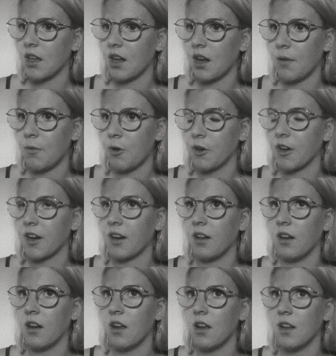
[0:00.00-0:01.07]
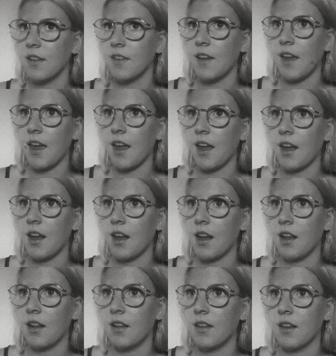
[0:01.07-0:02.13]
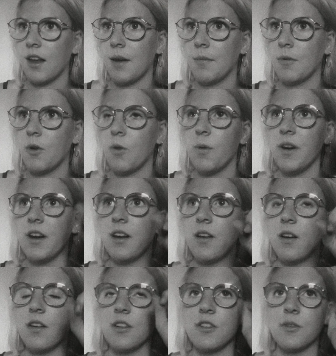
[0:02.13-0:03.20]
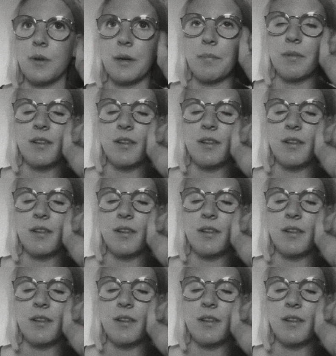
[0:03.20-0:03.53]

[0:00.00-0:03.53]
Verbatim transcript: I'm working a lot and I'm going on a trip